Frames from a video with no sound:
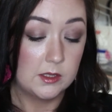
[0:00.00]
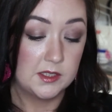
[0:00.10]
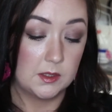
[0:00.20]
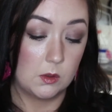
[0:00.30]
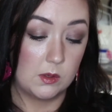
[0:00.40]

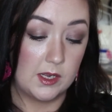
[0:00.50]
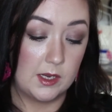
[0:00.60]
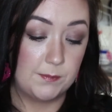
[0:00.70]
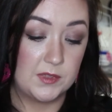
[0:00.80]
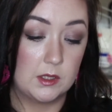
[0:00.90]
So
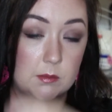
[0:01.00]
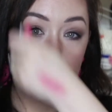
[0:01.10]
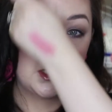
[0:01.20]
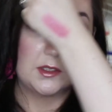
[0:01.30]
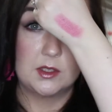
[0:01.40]
yeah,
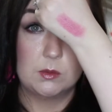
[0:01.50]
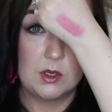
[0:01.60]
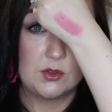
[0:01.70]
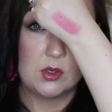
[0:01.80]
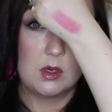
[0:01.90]
there's a
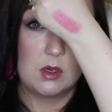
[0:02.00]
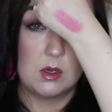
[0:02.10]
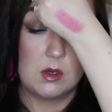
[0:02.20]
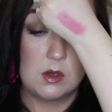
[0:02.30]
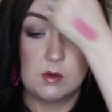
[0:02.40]
swatch
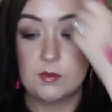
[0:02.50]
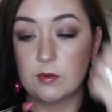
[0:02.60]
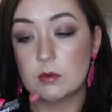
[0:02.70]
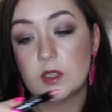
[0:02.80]
of